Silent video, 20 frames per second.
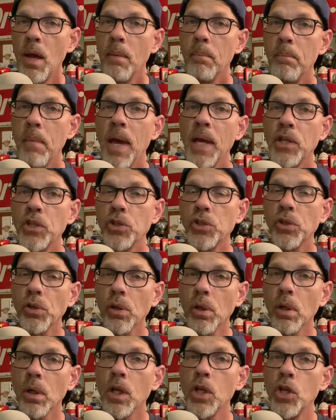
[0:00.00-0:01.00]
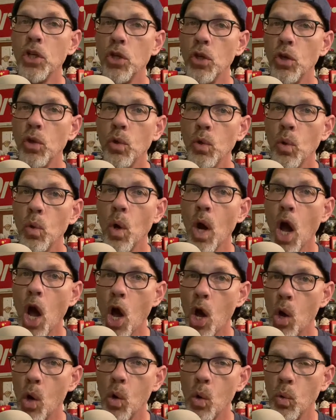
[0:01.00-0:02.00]
make sure you
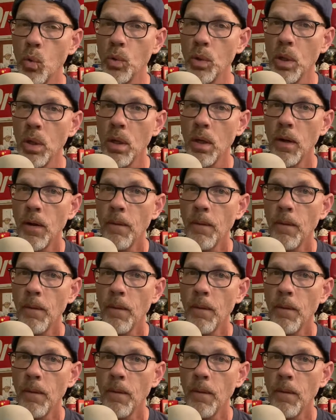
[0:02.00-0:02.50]
own